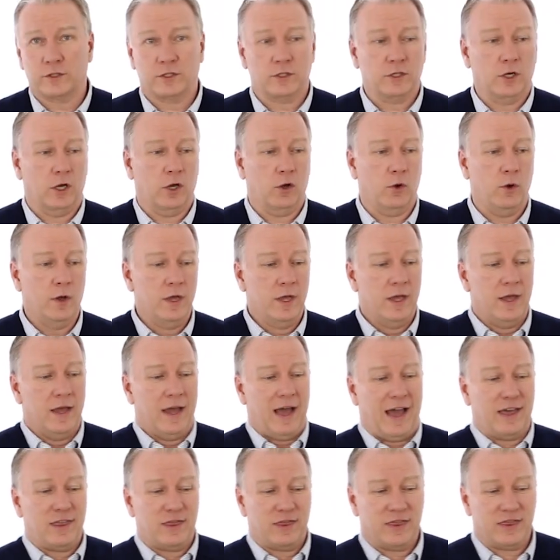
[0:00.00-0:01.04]
So
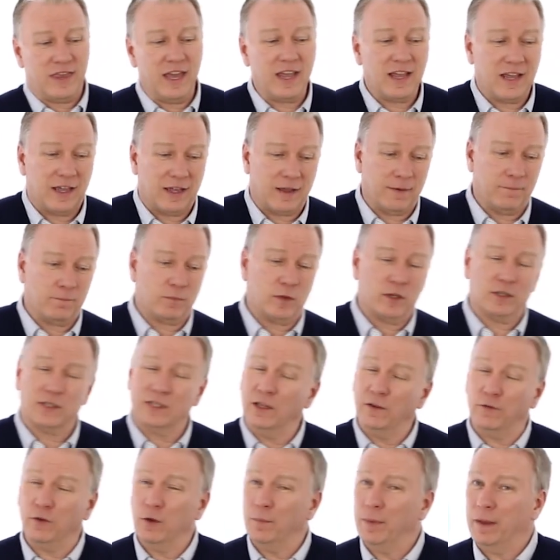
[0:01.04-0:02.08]
I think there's
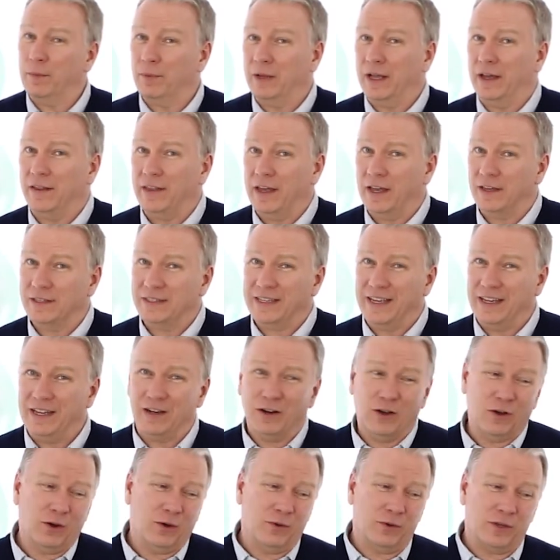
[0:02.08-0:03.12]
still a few people out there
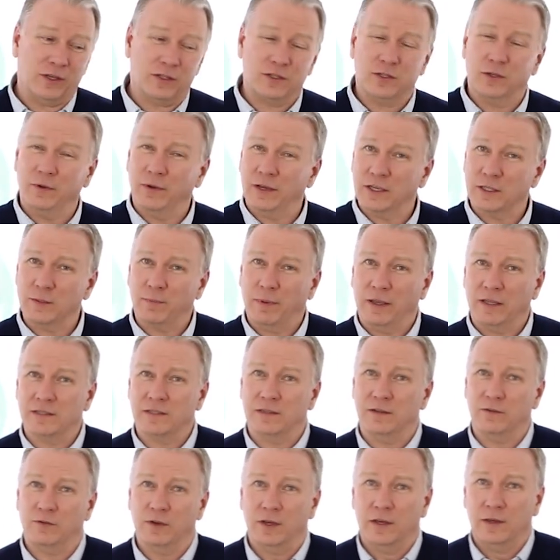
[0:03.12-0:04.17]
saying, oh, they're too
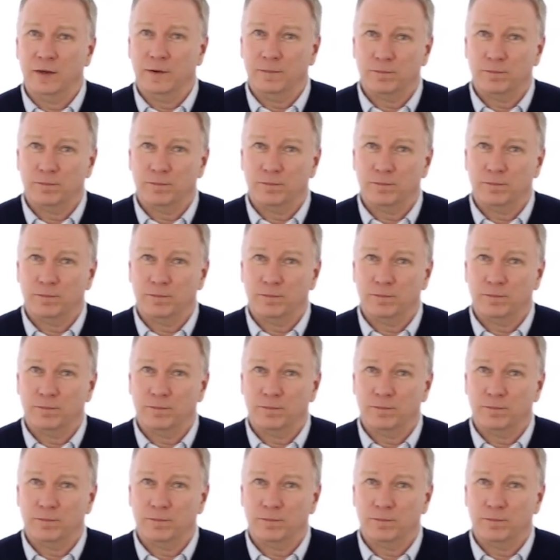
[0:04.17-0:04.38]
expensive.